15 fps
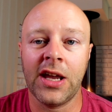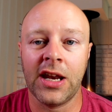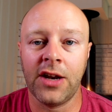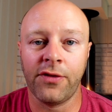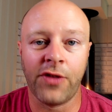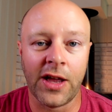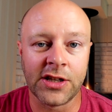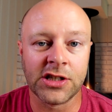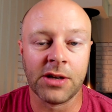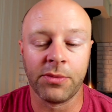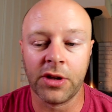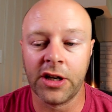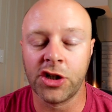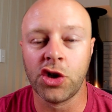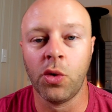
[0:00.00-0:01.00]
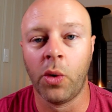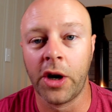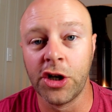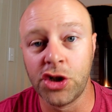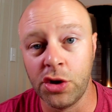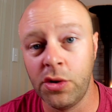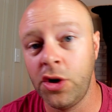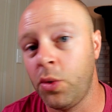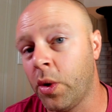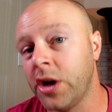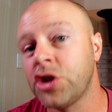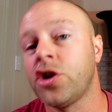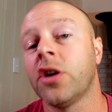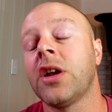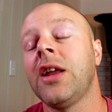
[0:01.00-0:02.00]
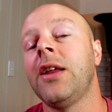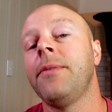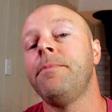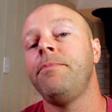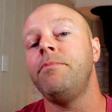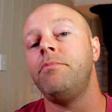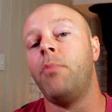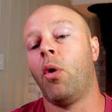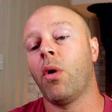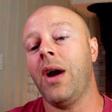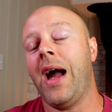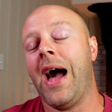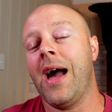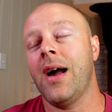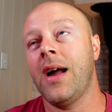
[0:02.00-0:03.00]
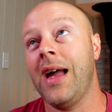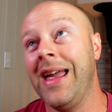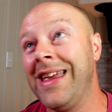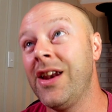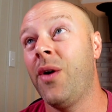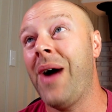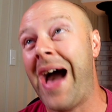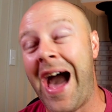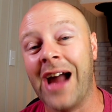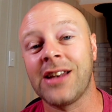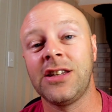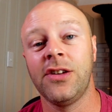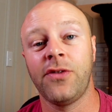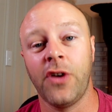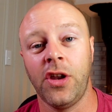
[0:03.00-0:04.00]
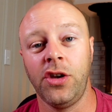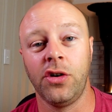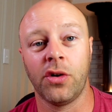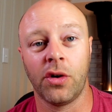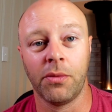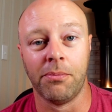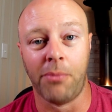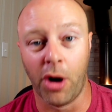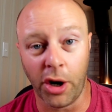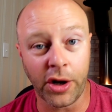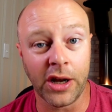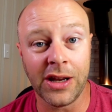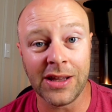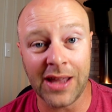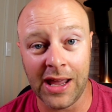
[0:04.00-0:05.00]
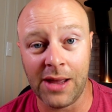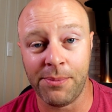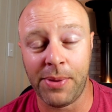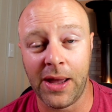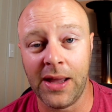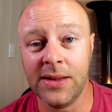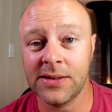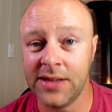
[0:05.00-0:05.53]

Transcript: and if that's something that you want to do and you want to start getting more active in your marketing campaigns,